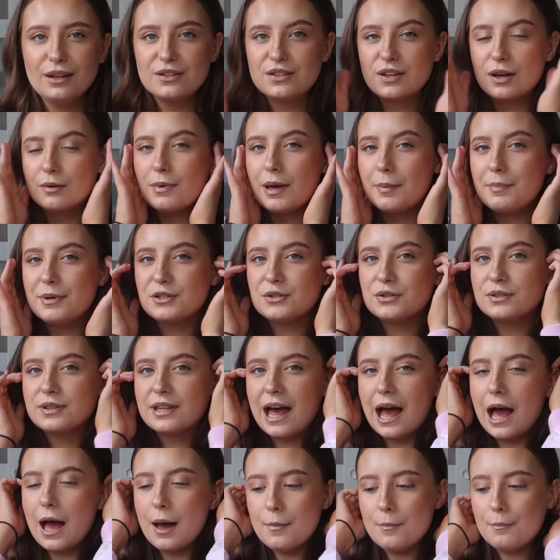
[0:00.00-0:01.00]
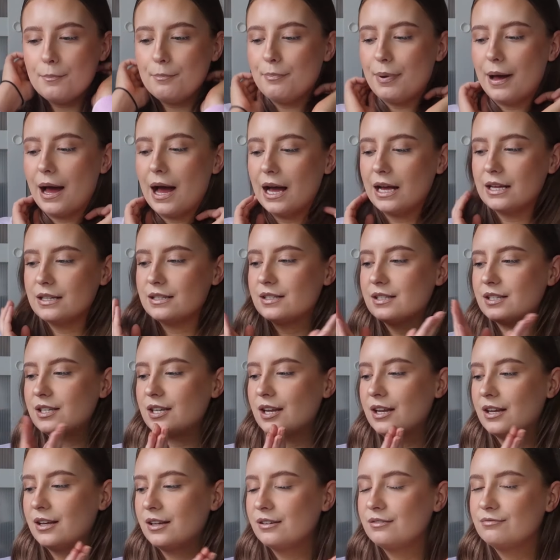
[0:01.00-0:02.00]
So I may be doing that,
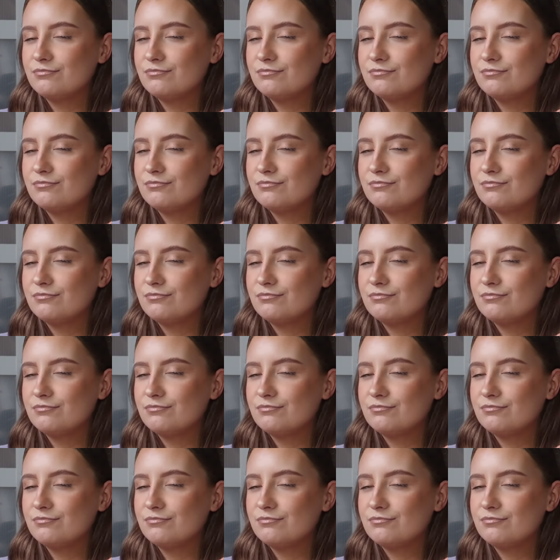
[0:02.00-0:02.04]
but